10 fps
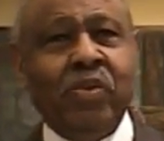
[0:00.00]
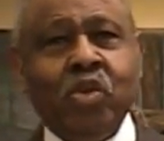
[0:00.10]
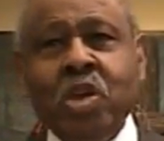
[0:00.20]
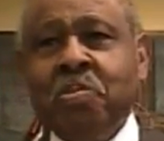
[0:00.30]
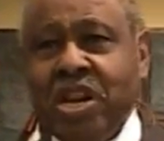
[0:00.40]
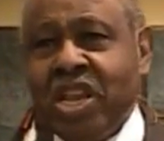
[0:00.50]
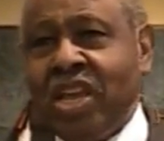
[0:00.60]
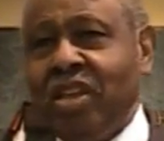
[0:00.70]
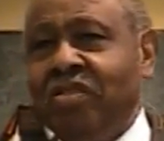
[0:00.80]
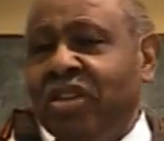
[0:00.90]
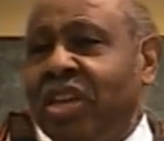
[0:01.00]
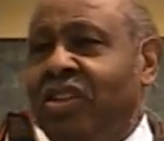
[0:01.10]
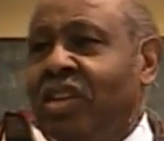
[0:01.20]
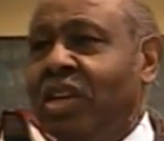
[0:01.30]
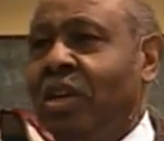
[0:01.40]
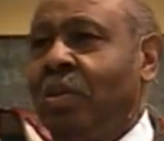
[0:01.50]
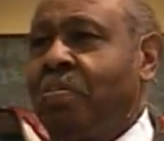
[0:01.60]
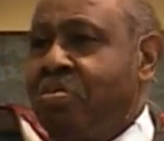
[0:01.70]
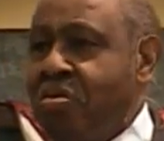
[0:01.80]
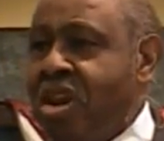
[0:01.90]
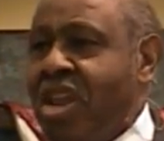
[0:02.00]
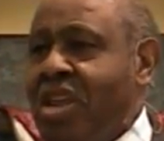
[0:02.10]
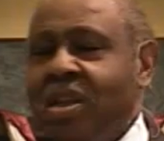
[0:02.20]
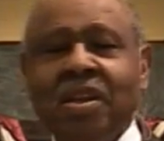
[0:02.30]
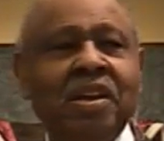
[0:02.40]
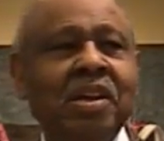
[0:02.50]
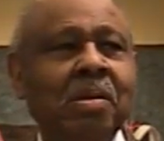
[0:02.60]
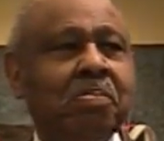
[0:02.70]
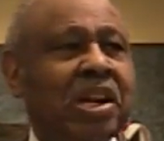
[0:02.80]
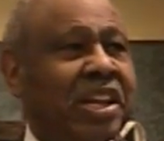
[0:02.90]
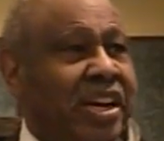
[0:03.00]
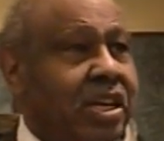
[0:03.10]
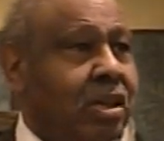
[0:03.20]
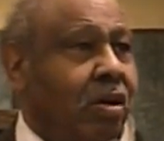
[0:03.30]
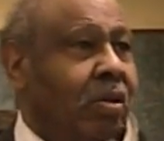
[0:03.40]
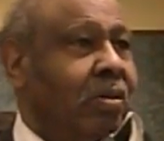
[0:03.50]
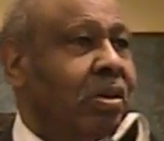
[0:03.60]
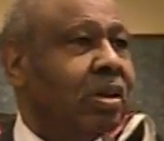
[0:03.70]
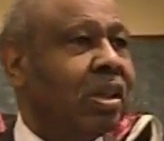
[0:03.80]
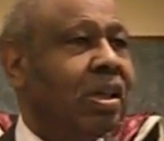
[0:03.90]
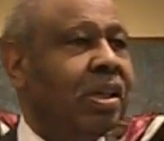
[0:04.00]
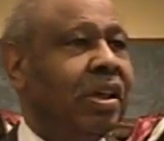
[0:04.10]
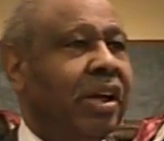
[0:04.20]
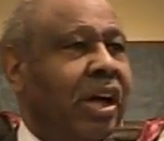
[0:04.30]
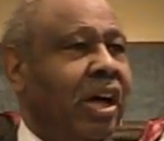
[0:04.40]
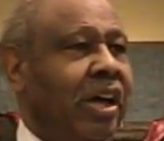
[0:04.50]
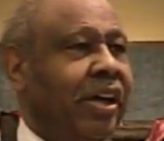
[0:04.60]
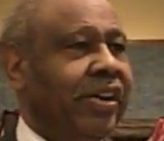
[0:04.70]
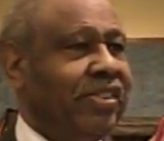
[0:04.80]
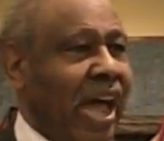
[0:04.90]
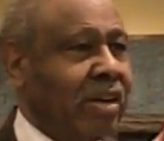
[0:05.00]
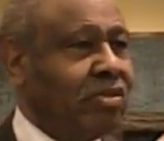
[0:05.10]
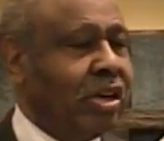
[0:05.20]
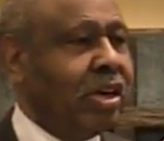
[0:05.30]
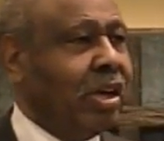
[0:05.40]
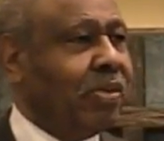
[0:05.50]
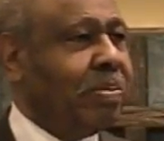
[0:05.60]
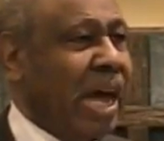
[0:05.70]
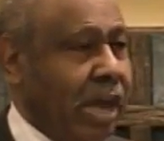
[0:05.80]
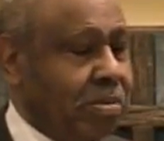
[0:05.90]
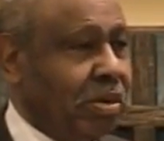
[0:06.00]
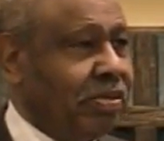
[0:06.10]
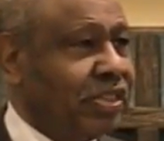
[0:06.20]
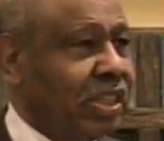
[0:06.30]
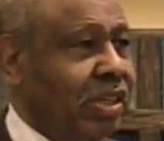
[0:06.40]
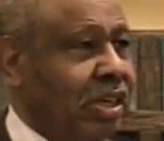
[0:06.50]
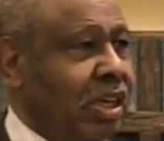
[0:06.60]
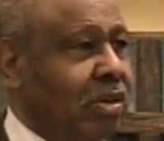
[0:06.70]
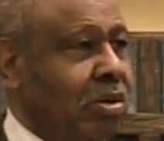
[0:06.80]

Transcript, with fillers: we believe in the pre-millennial uh, doctrine of the Bible. In other